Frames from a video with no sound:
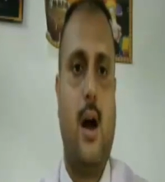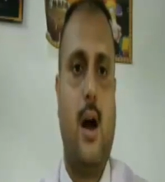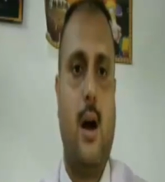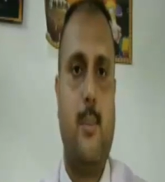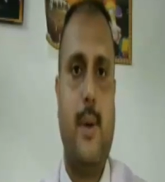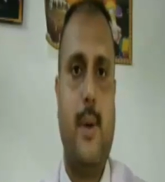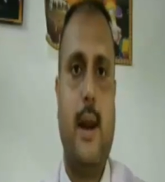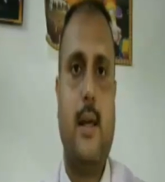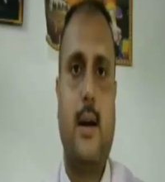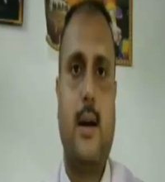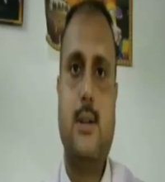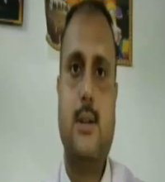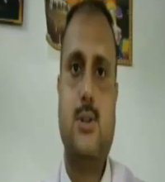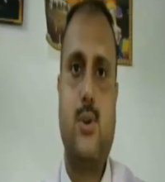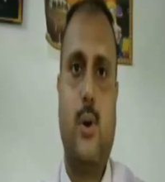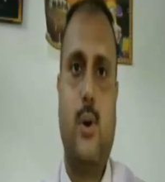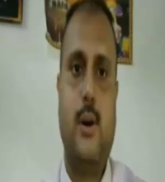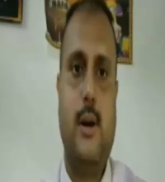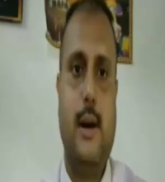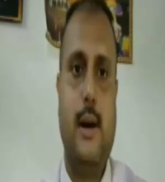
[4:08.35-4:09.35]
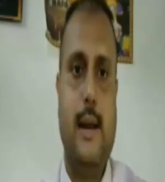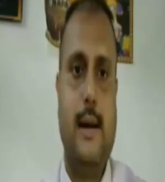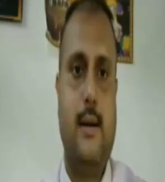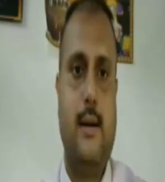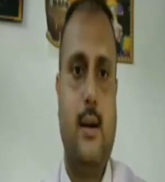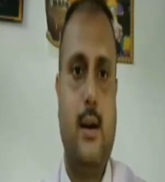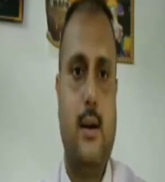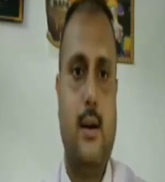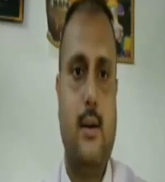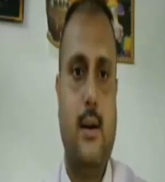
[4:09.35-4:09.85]
America joined
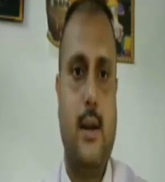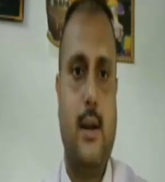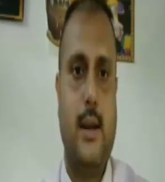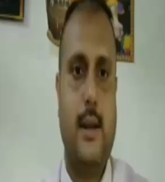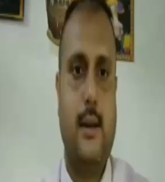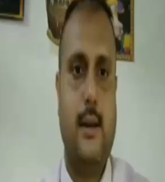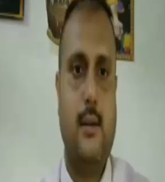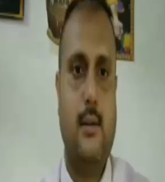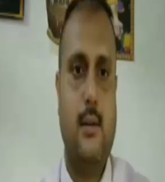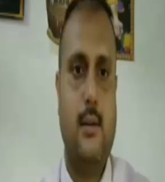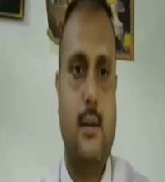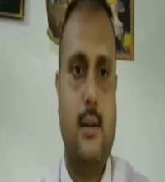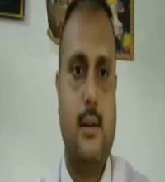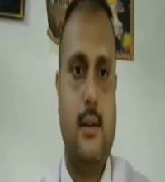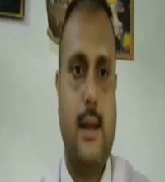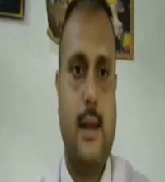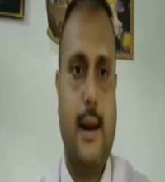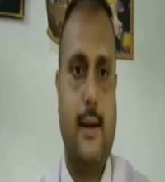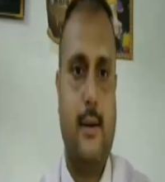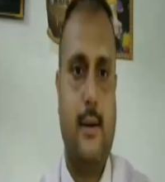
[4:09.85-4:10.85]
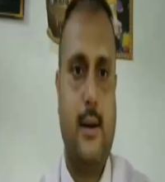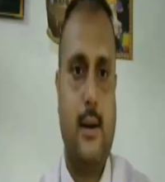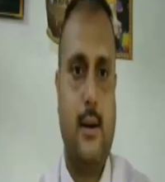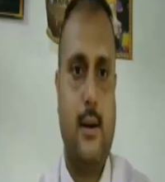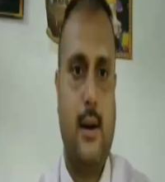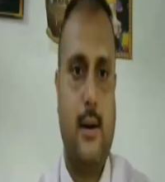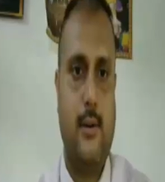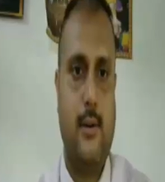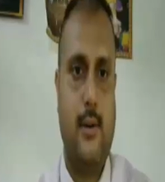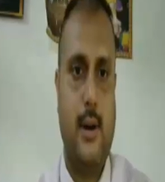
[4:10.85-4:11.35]
later in
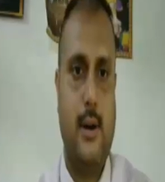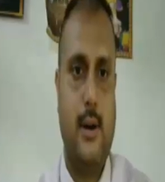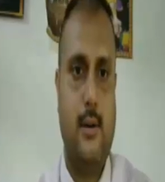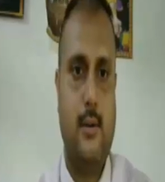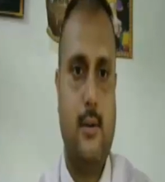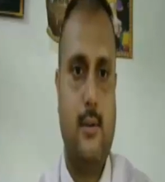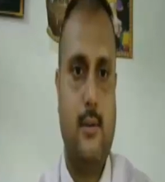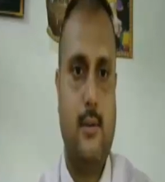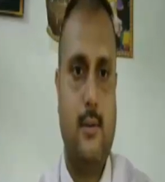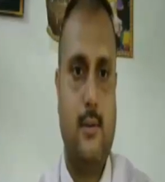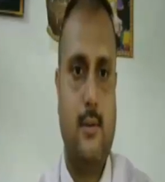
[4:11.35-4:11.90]
1900.